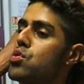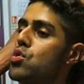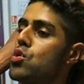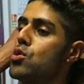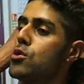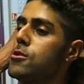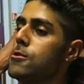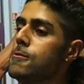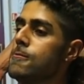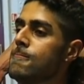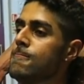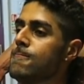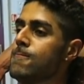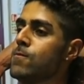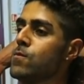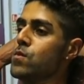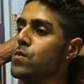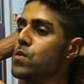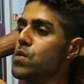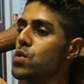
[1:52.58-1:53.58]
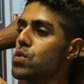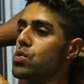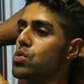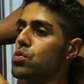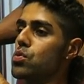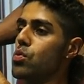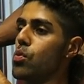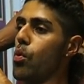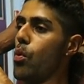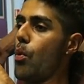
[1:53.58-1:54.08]
inspiration, it gives you
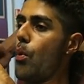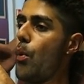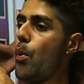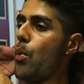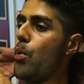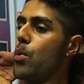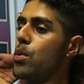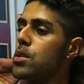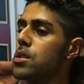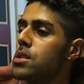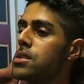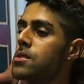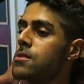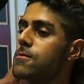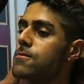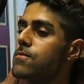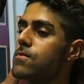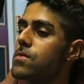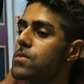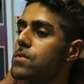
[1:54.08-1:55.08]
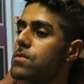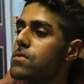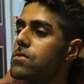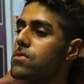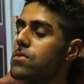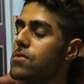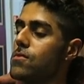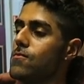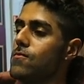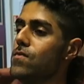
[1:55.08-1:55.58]
motivation. I take my top off,
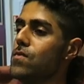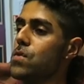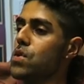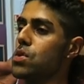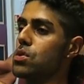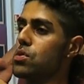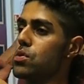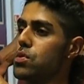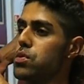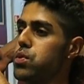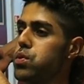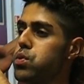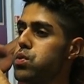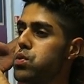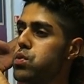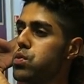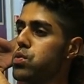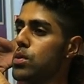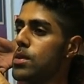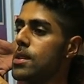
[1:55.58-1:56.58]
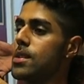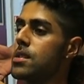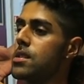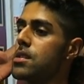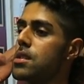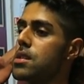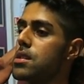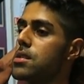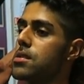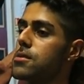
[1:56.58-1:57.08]
you get motivated, okay? I
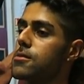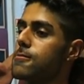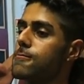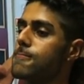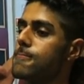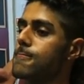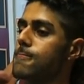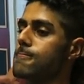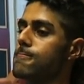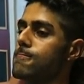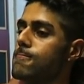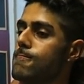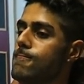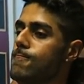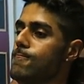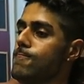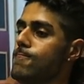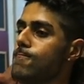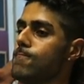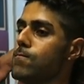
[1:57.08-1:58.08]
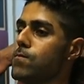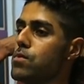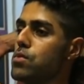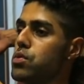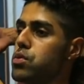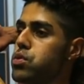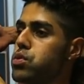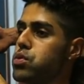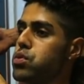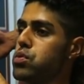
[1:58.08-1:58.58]
show you before pictures, I show you
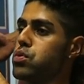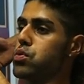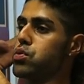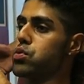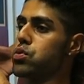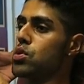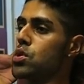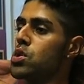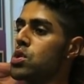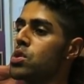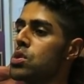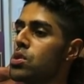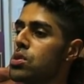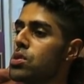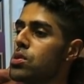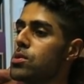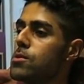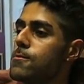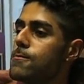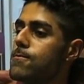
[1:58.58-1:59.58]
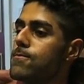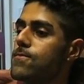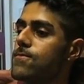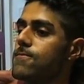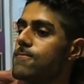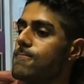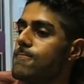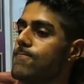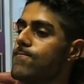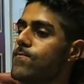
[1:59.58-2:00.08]
after pictures, absolutely amazing.
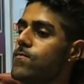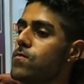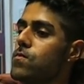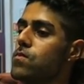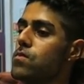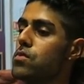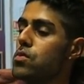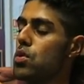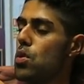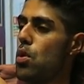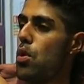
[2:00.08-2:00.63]
You guys get